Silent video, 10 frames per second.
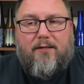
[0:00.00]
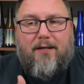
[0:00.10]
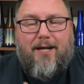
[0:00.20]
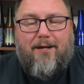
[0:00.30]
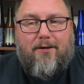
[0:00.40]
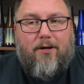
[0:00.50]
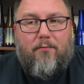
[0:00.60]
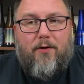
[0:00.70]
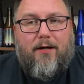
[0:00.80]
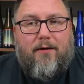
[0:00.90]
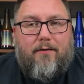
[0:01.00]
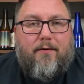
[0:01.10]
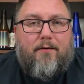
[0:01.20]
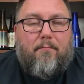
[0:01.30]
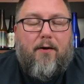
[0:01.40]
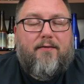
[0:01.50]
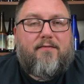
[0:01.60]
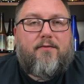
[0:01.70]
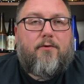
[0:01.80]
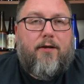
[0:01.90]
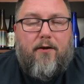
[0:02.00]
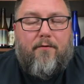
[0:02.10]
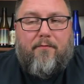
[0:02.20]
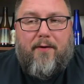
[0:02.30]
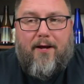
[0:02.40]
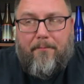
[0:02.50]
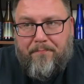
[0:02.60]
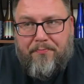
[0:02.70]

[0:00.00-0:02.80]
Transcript: And then, you know, in months or a year from now,